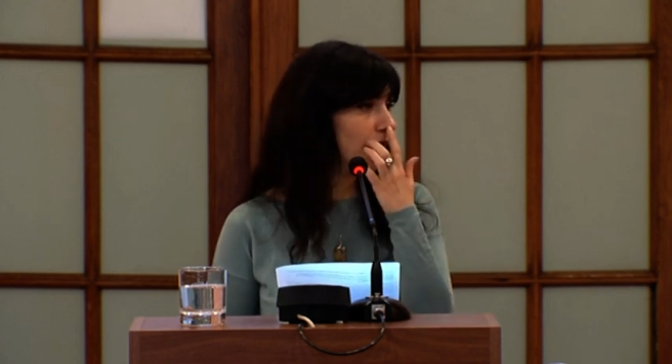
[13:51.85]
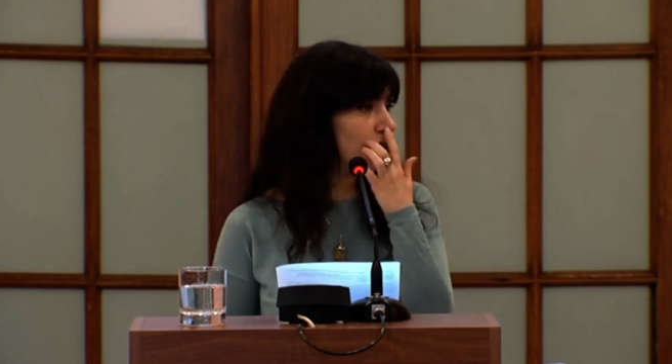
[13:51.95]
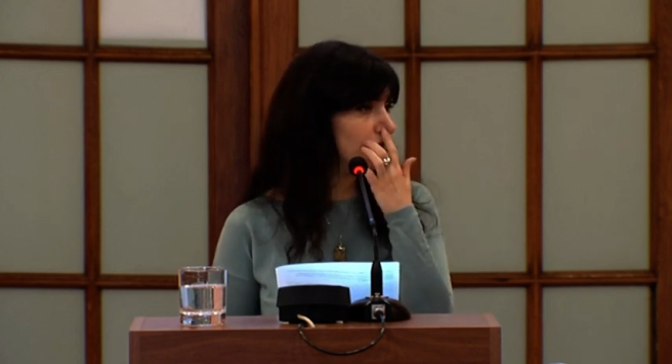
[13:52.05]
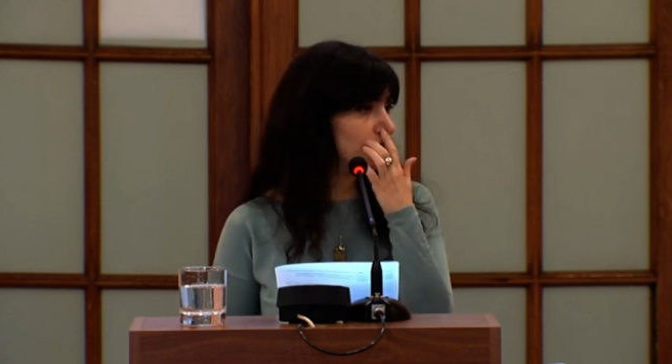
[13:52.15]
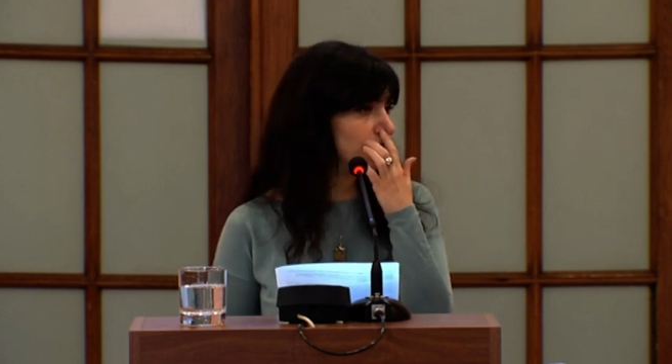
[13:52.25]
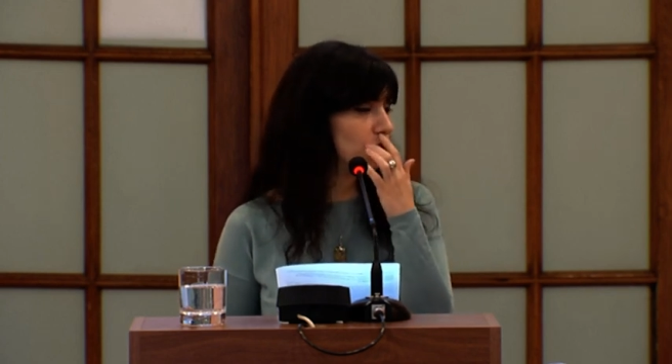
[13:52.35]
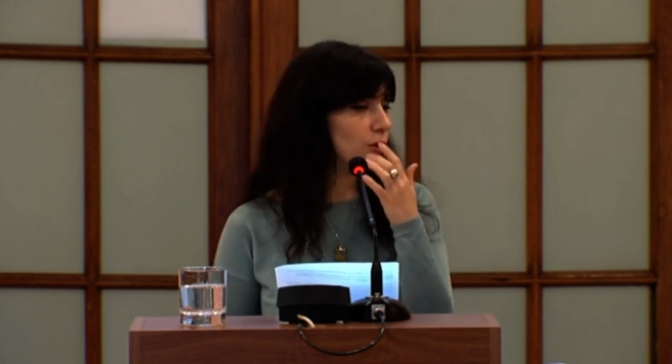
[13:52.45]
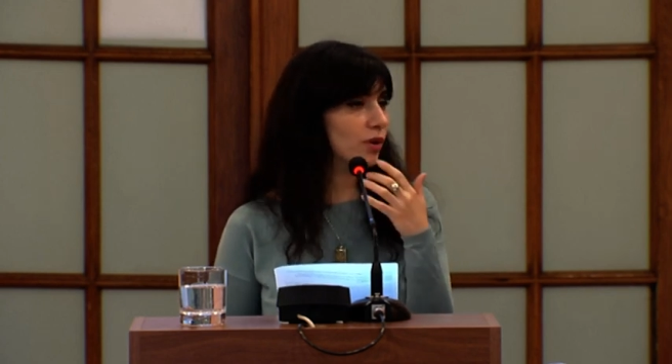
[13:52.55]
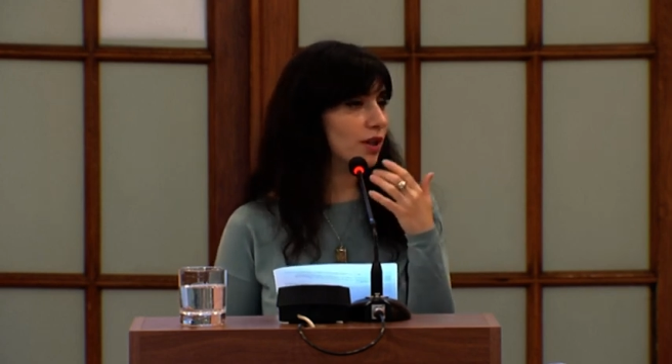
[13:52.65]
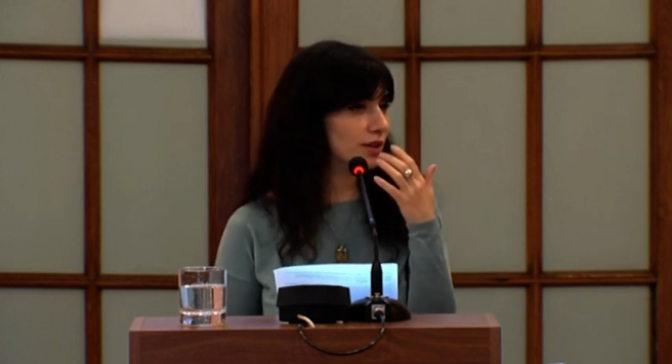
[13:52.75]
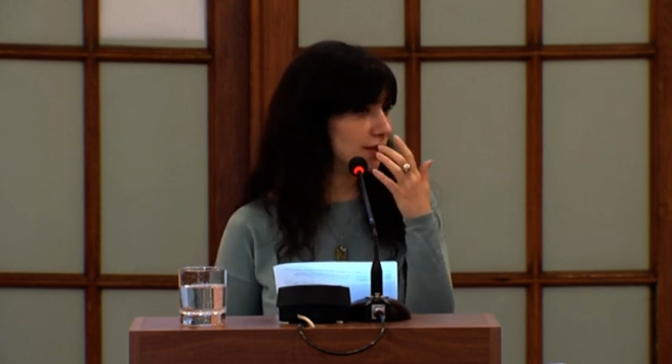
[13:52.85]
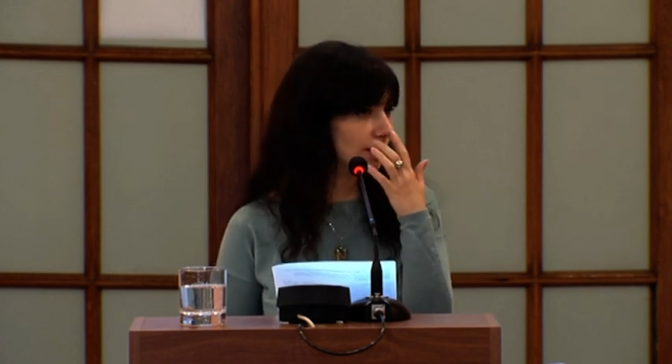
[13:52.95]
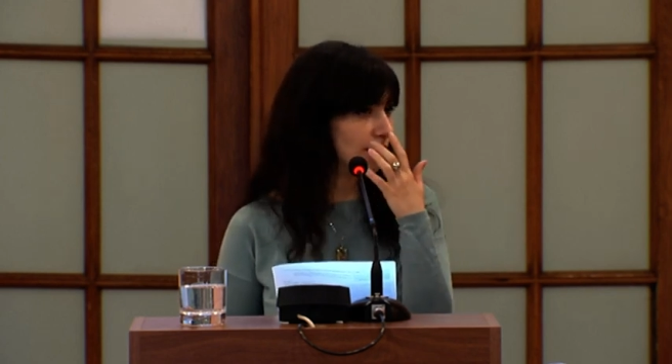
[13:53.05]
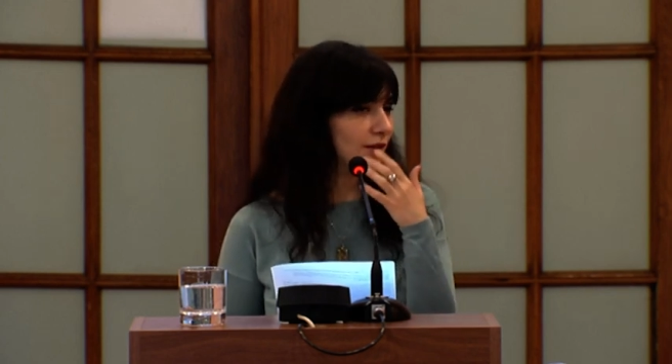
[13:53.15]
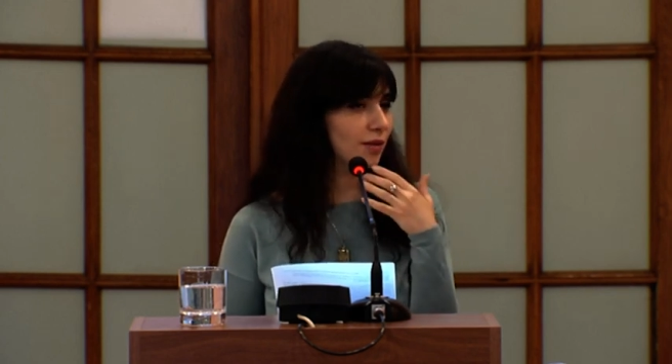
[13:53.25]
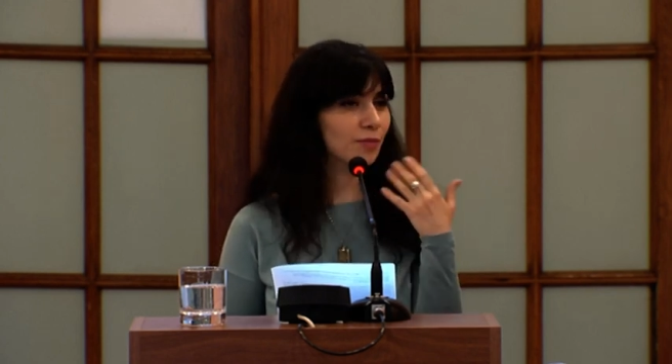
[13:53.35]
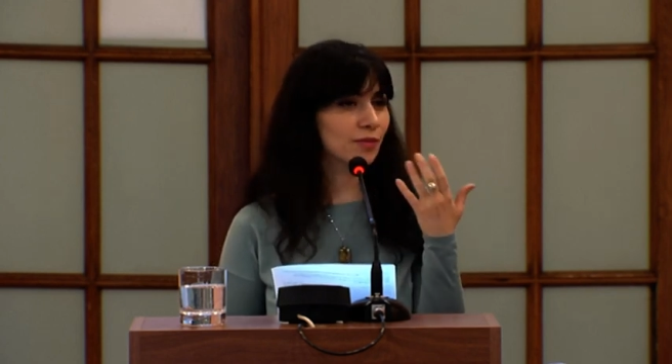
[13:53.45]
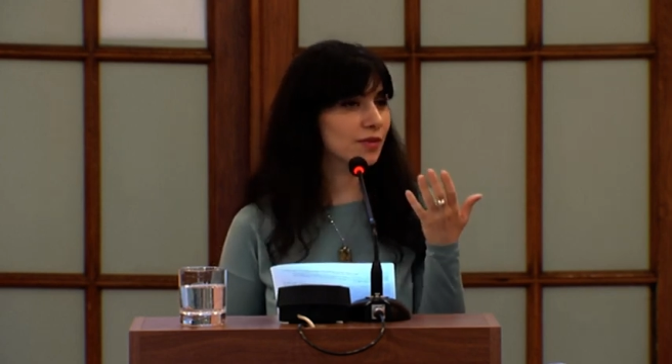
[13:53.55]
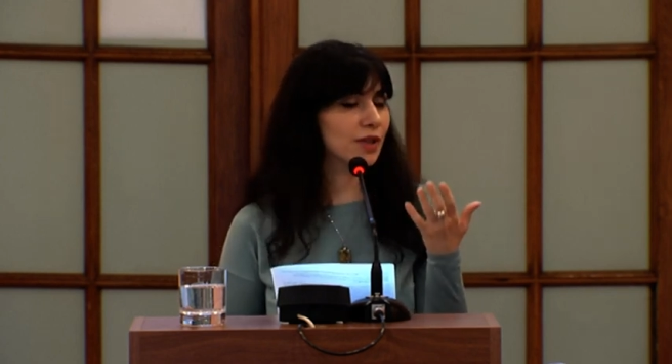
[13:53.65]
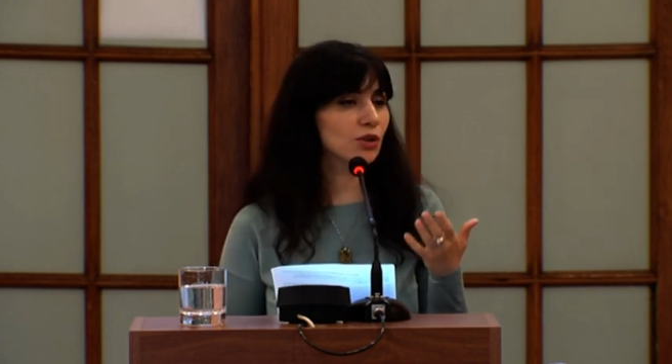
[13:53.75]
And though it's
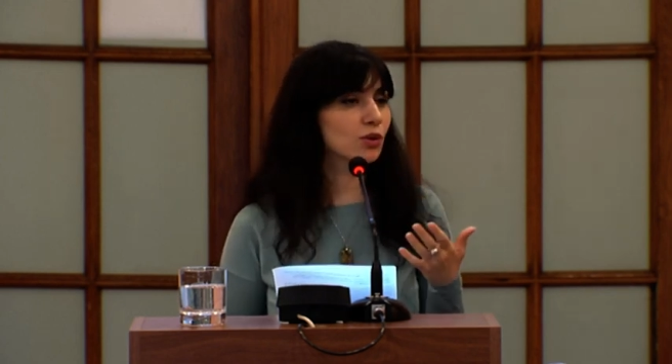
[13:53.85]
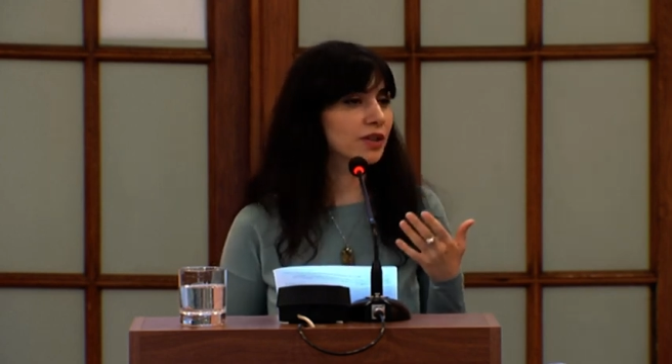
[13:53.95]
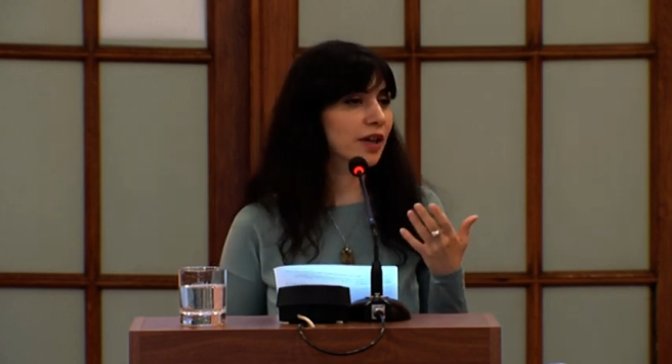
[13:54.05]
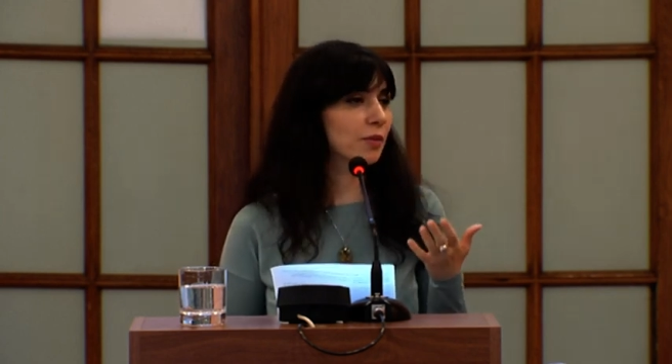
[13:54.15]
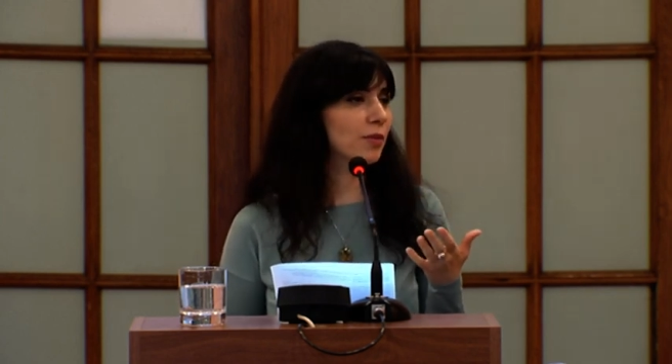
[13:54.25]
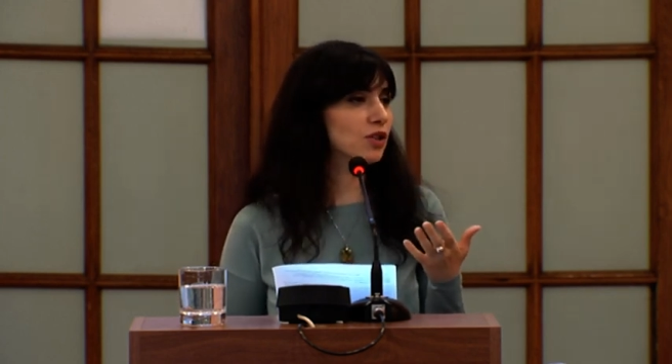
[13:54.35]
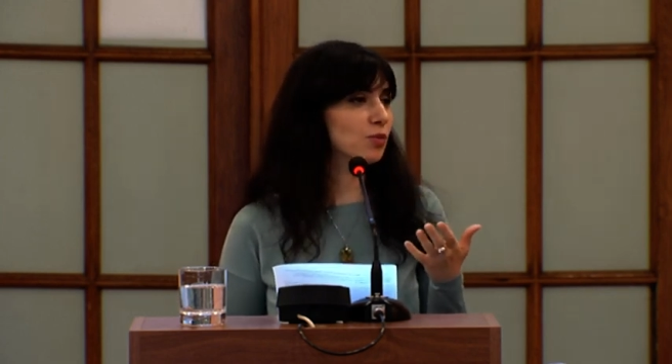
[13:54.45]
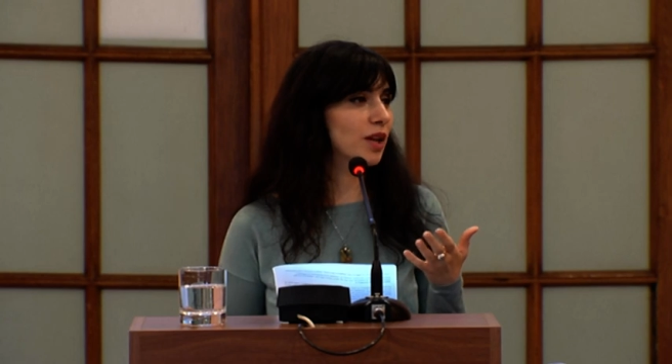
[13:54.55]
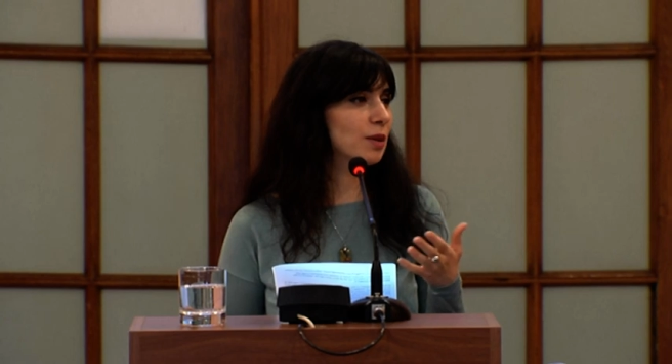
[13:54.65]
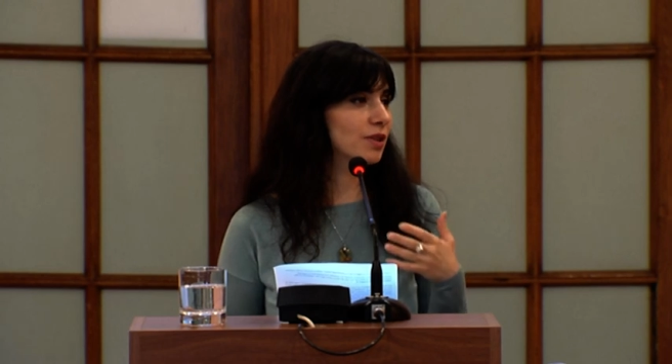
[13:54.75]
they don't take much money,